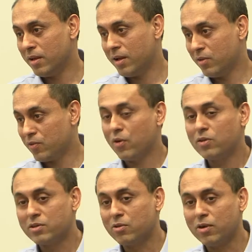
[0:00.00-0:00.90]
I, of
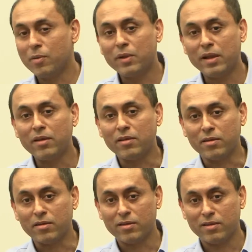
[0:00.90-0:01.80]
course, grew up in
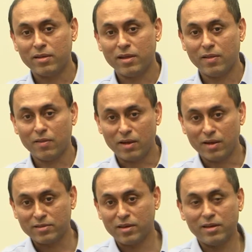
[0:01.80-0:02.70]
India, and then
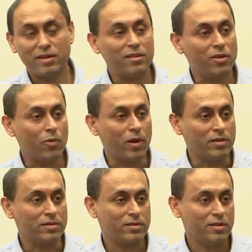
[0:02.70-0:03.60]
I studied in the
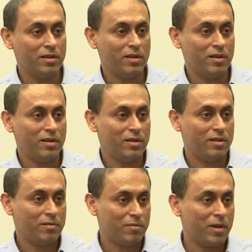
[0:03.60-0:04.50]
US,
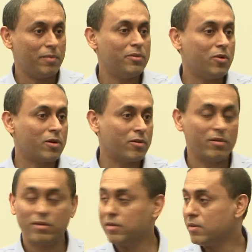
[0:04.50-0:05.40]
my
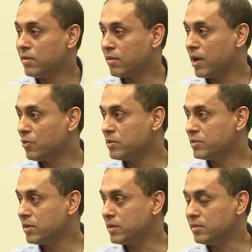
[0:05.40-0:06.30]
graduate
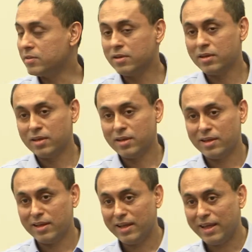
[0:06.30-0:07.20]
studies.
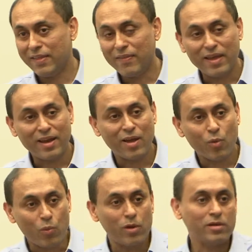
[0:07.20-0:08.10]
And then I
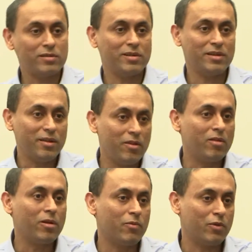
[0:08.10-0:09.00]
worked in
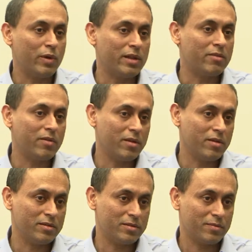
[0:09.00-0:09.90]
Europe for 23
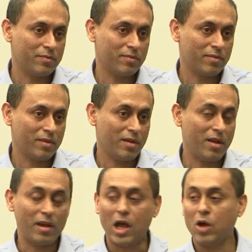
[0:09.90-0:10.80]
years,
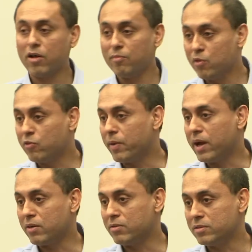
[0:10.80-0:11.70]
and now I've moved
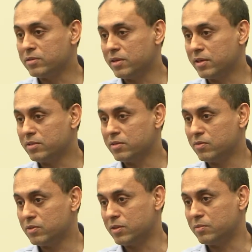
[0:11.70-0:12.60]
back to the States
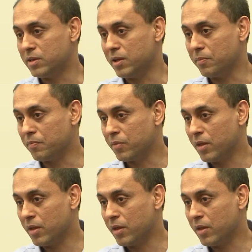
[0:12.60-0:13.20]
for some time.